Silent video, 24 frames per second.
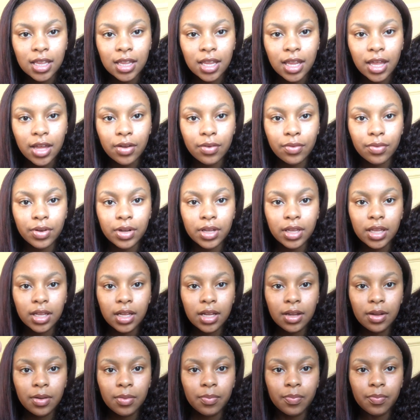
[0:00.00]
Like
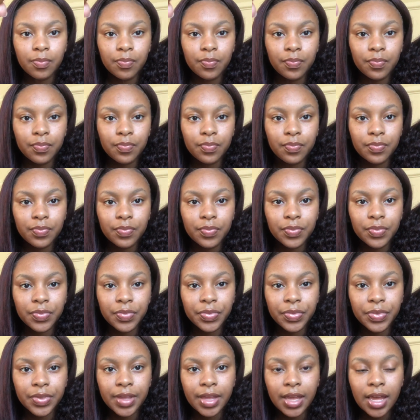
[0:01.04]
really?
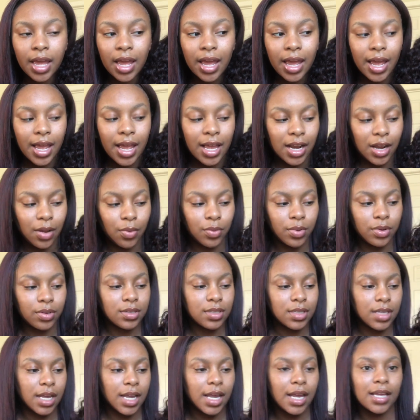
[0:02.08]
And I will
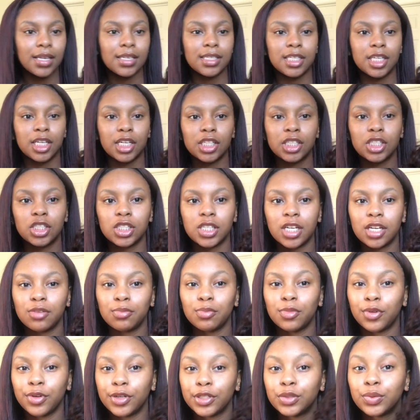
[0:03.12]
say it does shed
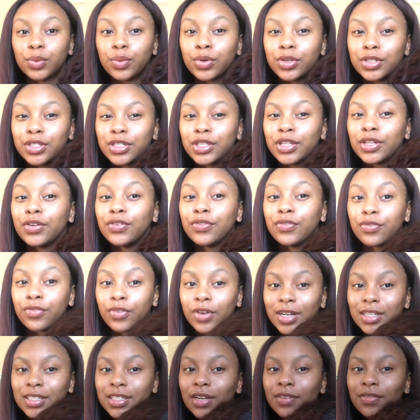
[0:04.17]
more towards the
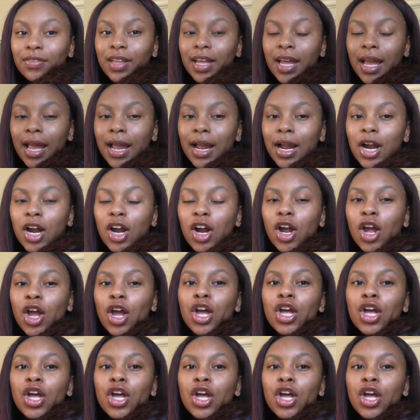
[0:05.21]
front of the hair.